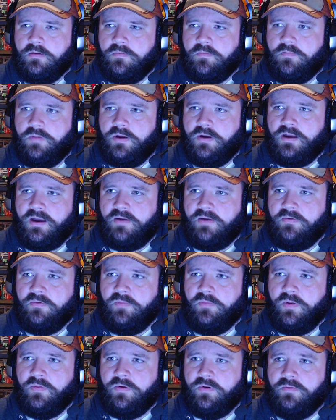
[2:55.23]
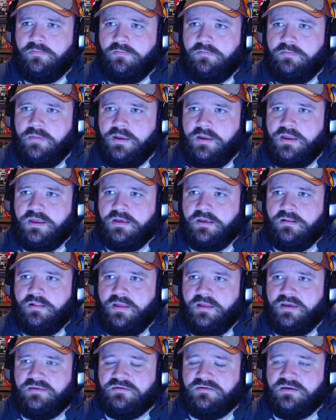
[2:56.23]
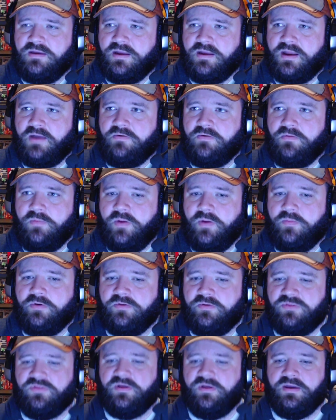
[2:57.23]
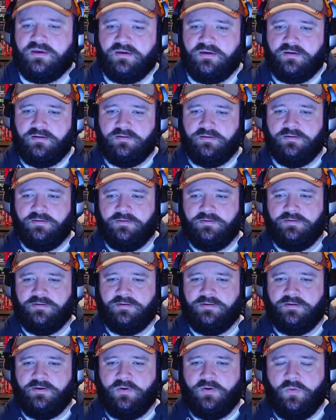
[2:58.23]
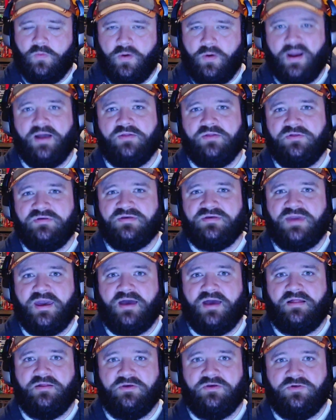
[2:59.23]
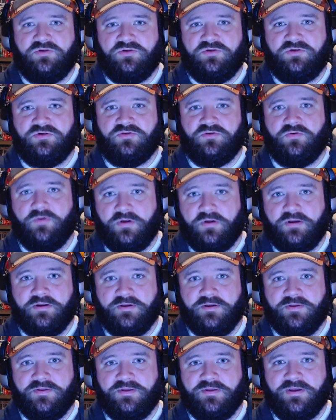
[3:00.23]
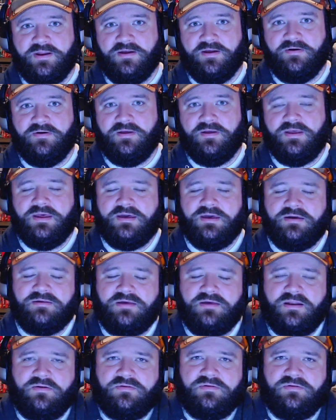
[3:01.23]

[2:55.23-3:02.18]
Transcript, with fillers: but I remember meeting Lacey, and I remember thinking, wow, this gal is short, you know, because, you know,